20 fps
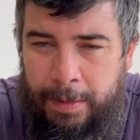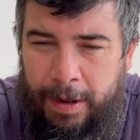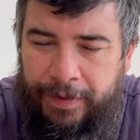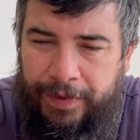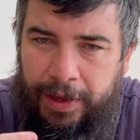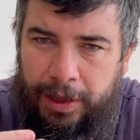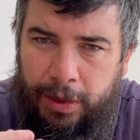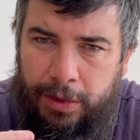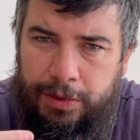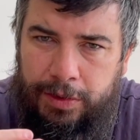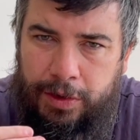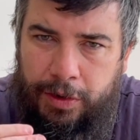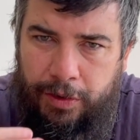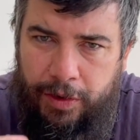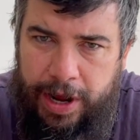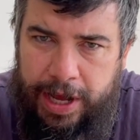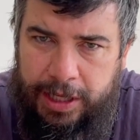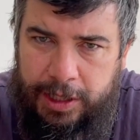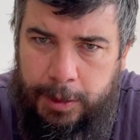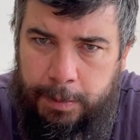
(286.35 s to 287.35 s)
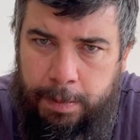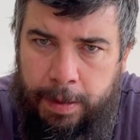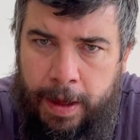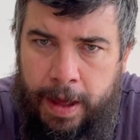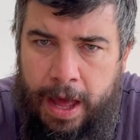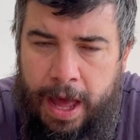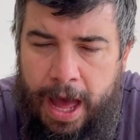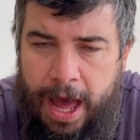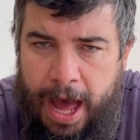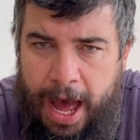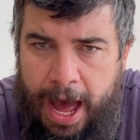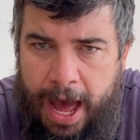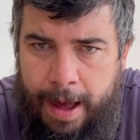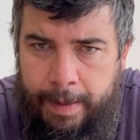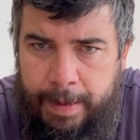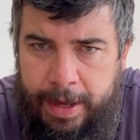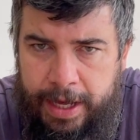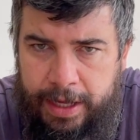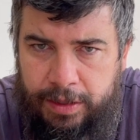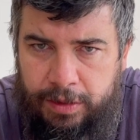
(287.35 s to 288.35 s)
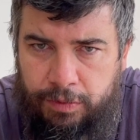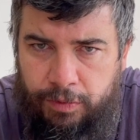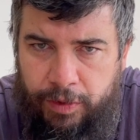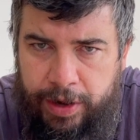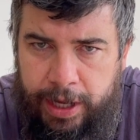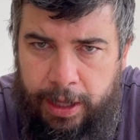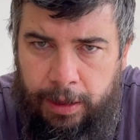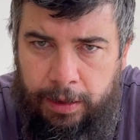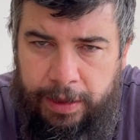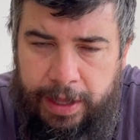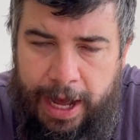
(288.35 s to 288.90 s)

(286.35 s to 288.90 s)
But if it looks crisp, it's real.